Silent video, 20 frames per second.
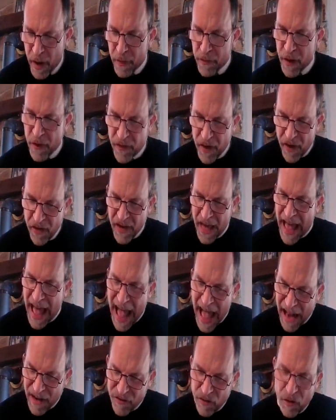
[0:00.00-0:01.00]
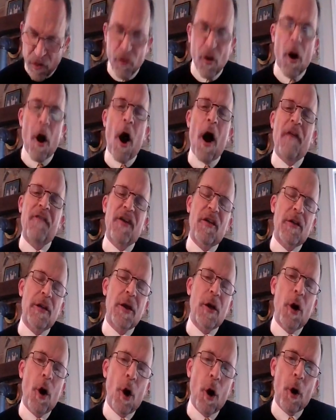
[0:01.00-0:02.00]
that these actions are
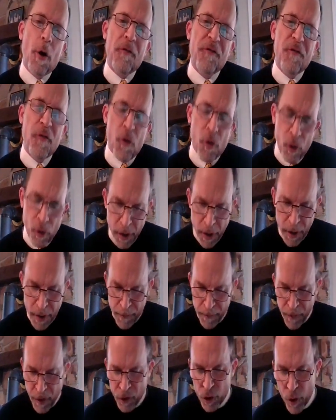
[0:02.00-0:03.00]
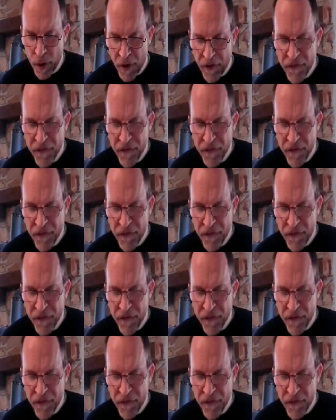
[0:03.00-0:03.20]
obviously hurtful to a